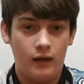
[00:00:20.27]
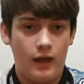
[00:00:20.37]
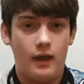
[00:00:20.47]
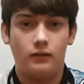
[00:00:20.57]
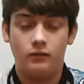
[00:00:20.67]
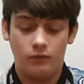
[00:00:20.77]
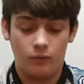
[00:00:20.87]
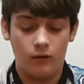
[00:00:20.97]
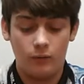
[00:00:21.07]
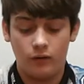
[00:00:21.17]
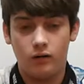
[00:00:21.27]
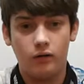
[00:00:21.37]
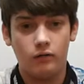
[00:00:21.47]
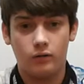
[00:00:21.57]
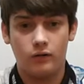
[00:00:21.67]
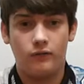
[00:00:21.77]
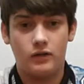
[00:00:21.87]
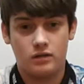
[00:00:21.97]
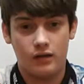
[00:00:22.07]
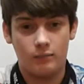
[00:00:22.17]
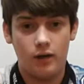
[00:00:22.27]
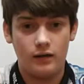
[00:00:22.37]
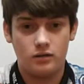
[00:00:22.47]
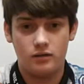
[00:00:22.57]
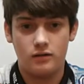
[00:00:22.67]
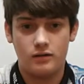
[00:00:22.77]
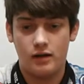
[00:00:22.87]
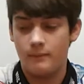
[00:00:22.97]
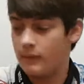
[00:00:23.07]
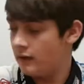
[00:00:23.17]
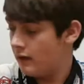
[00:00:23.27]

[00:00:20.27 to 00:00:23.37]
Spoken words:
And what we're going to do is we're going to fish Lake Blackshear this time,